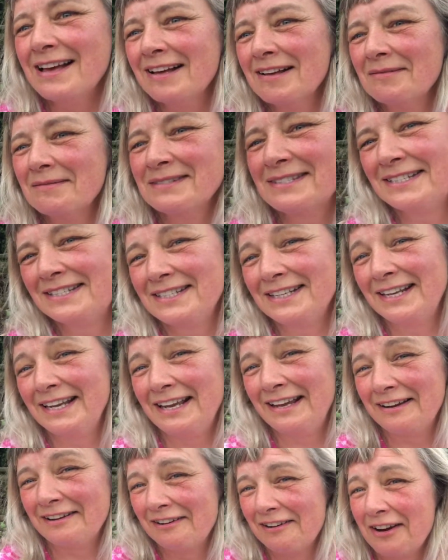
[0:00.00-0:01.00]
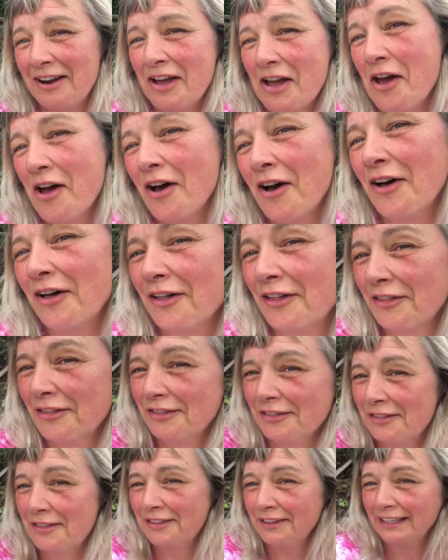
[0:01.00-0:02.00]
I'm sitting here
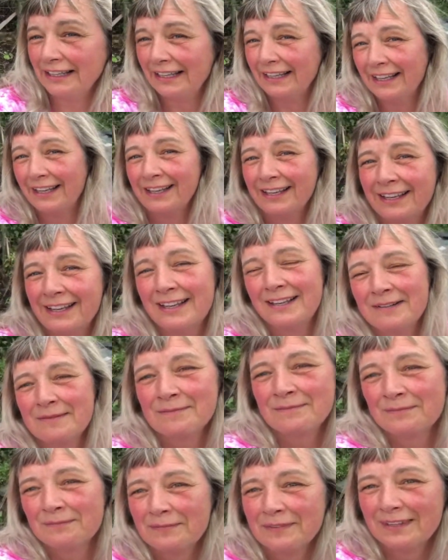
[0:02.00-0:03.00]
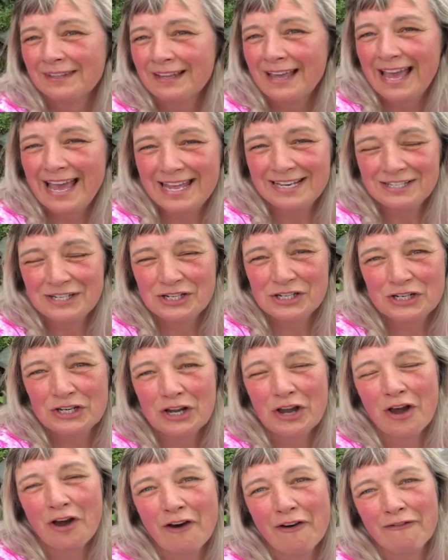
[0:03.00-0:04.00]
on the edge
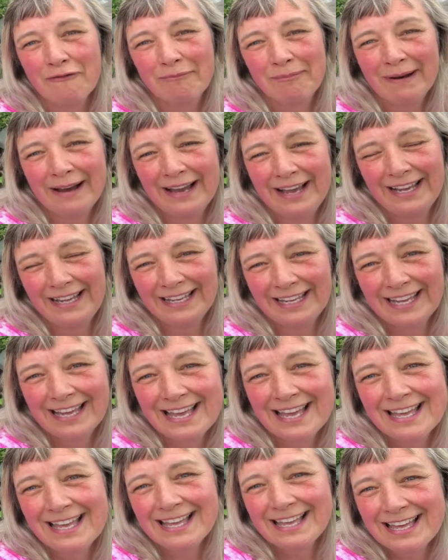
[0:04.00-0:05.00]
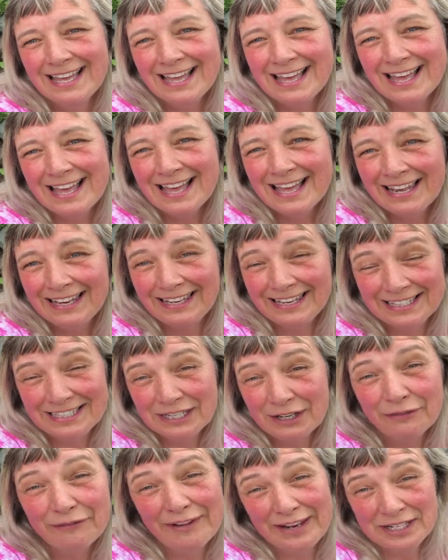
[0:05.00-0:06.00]
of my
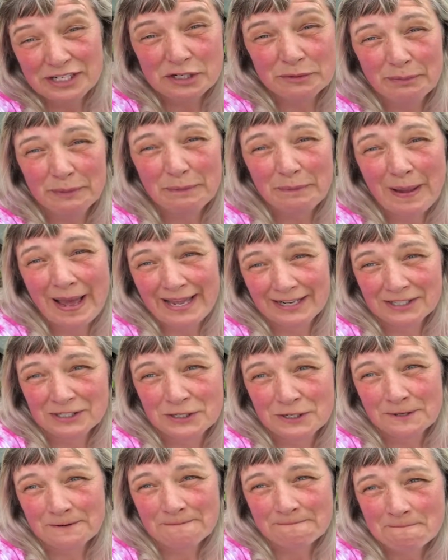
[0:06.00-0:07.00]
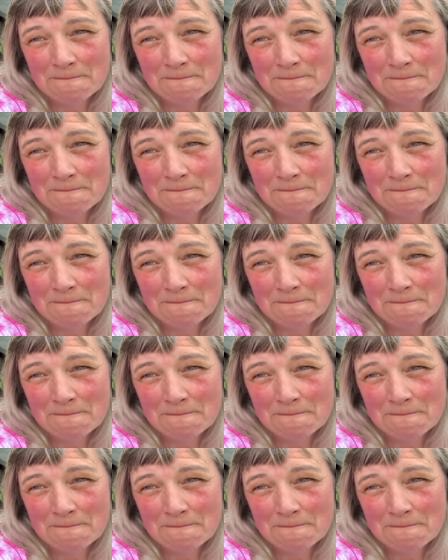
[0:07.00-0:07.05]
little vegetable patch.